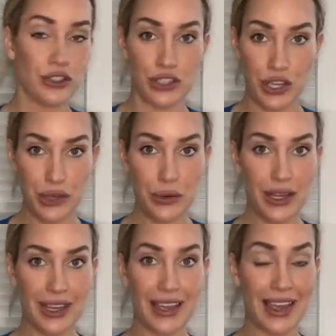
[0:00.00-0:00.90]
2,
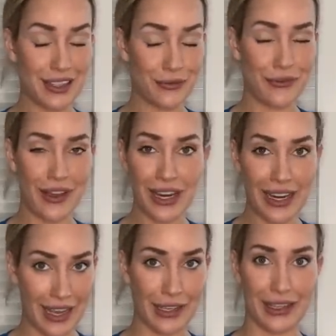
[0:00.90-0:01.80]
it's
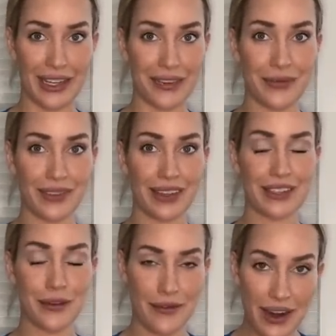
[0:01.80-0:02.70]
very hilly.
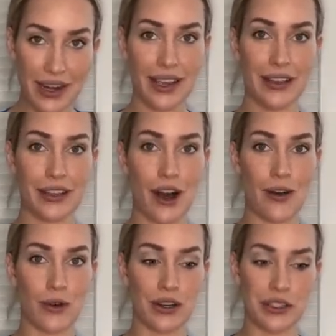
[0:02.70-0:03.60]
It's a very hilly
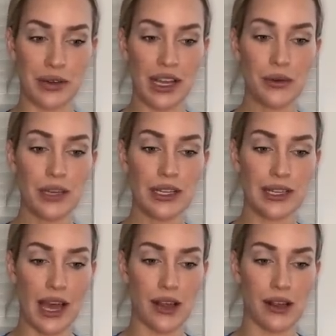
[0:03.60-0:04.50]
golf course. You can't really
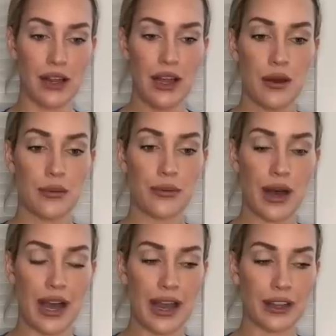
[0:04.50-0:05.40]
tell
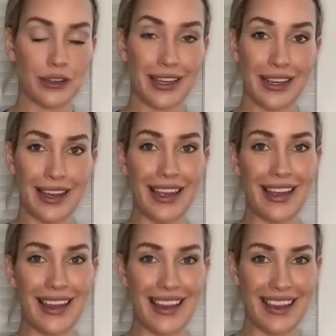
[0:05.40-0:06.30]
by looking
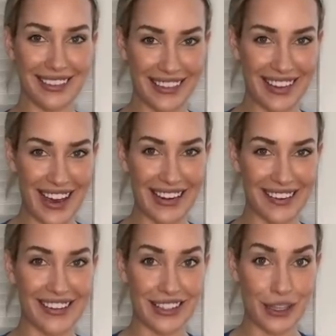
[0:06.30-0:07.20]
at it
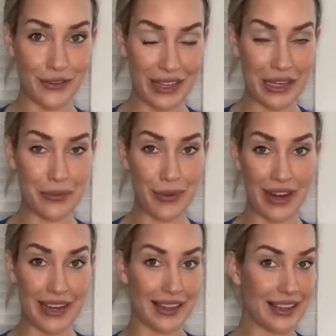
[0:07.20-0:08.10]
on TV, but
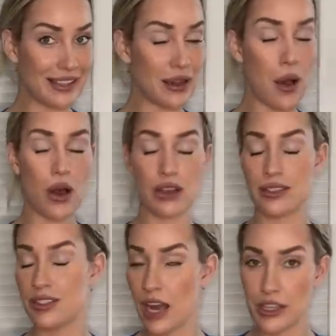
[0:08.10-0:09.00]
it's
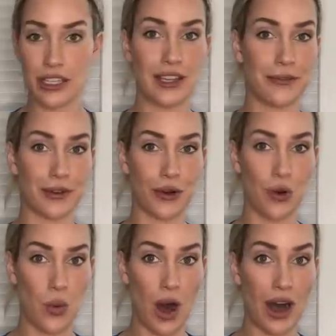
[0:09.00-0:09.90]
such a
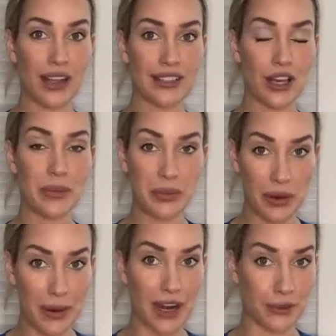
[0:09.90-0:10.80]
difficult walk. So be
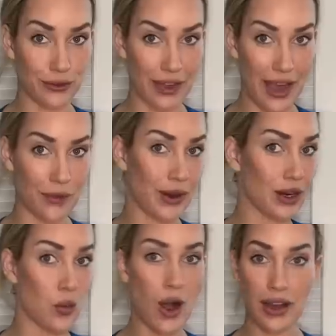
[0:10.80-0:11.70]
prepared for that. Wear
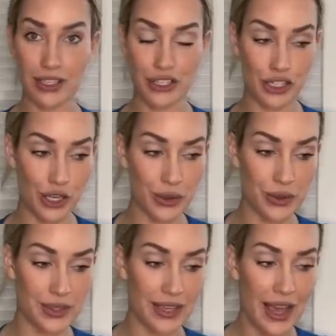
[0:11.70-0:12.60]
your walking
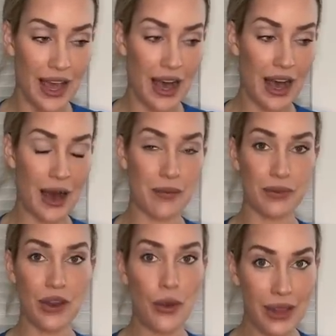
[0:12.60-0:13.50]
shoes,
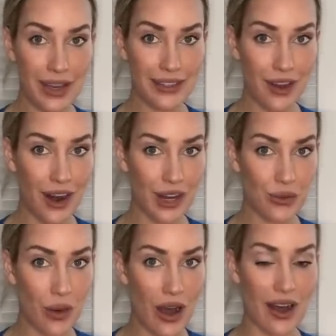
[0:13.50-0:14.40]
know that it's a hard
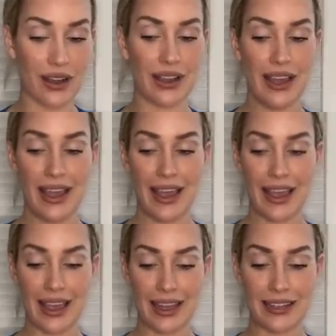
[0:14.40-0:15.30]
walk,
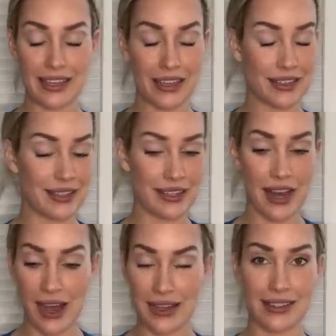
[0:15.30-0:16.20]
and there's
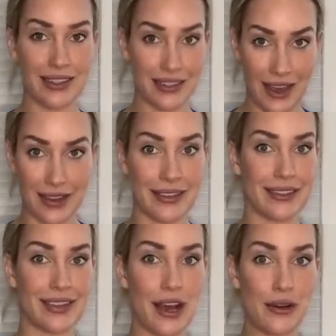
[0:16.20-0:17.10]
tons and
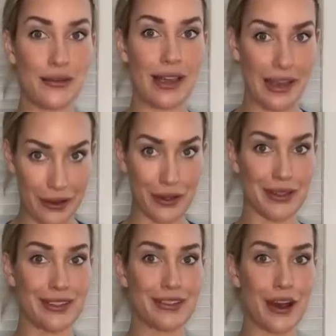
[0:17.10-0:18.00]
tons of
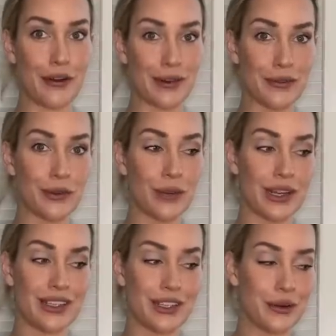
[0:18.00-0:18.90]
hills. So if you even want
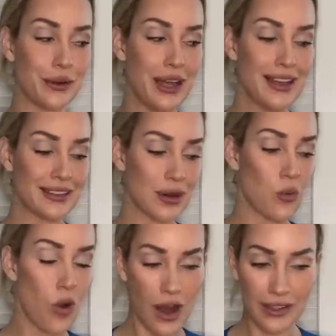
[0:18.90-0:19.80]
to do some
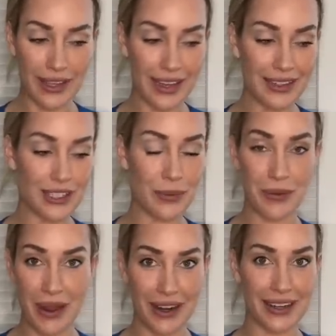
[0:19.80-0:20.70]
walking to
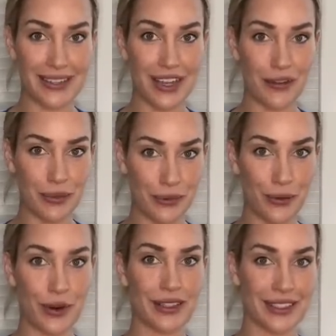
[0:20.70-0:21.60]
prepare yourself
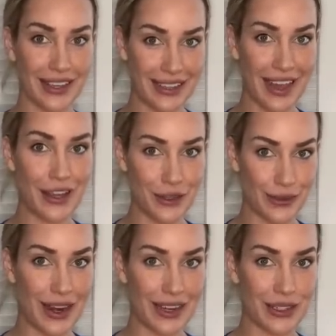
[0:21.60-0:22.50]
before to like get you
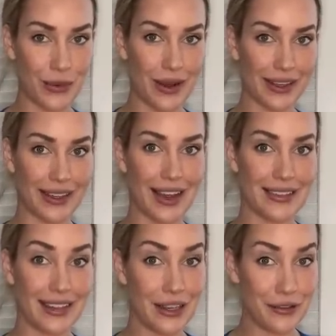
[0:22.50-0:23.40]
ready to walk
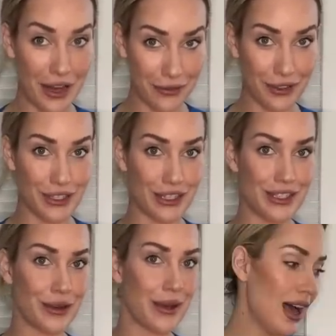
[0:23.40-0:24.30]
Augusta, you definitely should
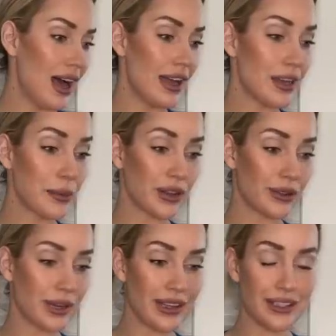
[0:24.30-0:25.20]
do it. Number
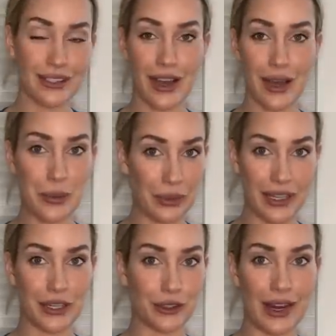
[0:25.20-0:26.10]
3, there's not a
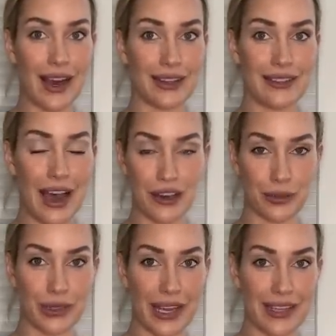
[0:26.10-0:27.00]
blade of grass out of
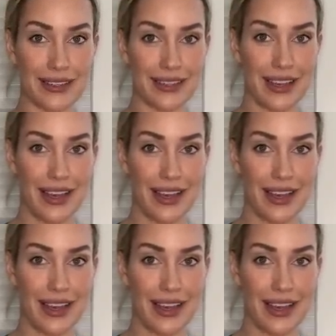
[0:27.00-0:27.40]
place.